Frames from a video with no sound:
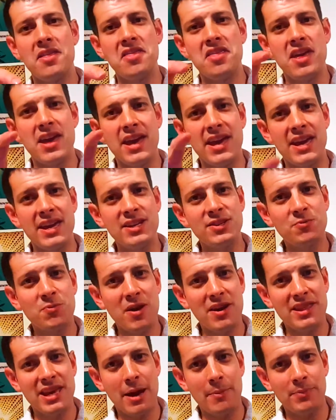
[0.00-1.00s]
Here's where
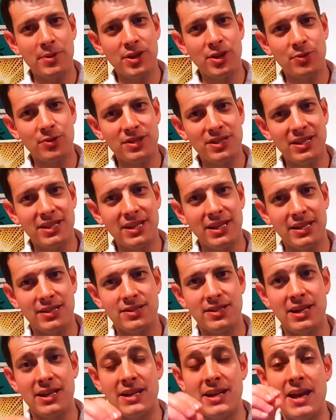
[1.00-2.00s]
the ambiguity kicks
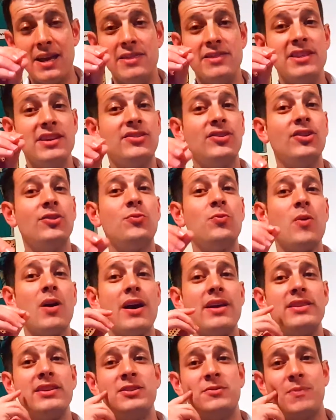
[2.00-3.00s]
in, and this is where
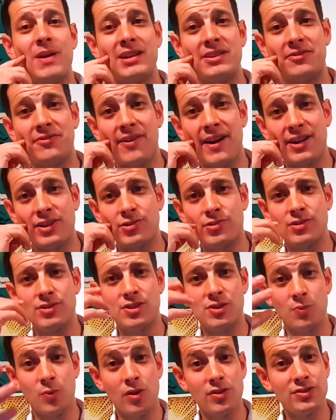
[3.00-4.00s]
these manufacturers, the
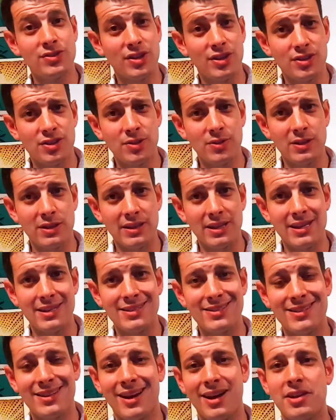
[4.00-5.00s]
ones that are doing
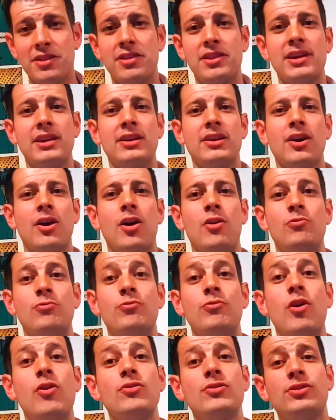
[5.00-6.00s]
this, I think are
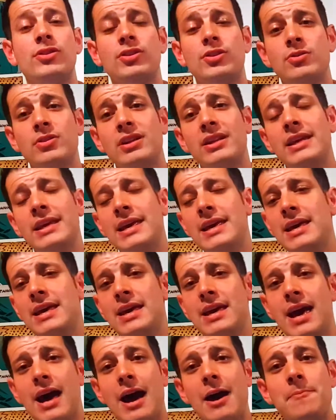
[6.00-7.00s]
wrong to do it.
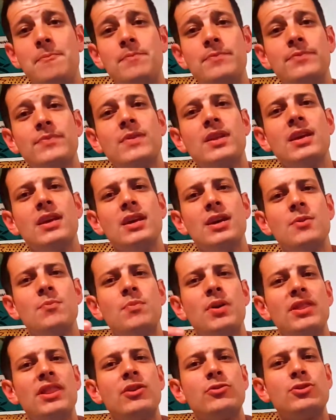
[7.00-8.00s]

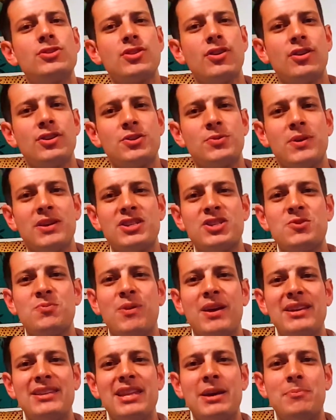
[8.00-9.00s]
But they'll start to
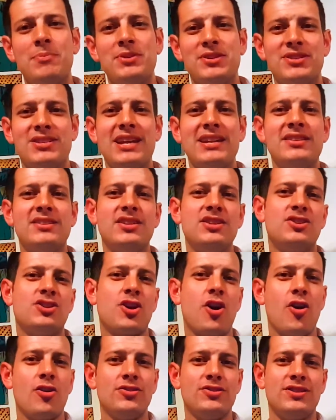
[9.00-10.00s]
explain their percentage
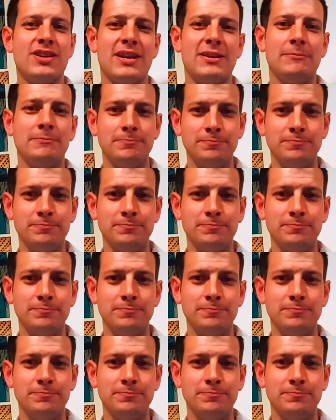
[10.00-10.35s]
content,